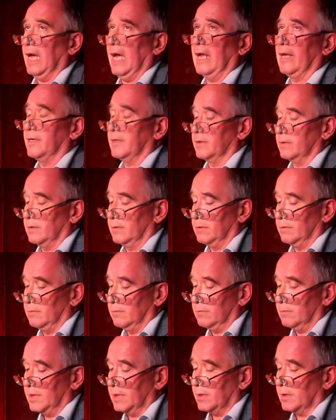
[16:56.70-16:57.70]
Alan
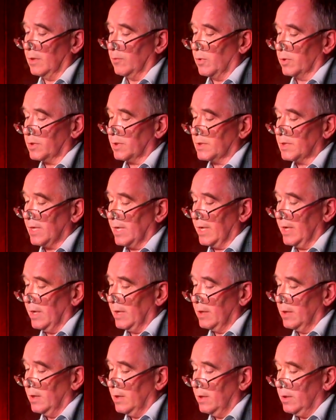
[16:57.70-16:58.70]
didn't know what to say.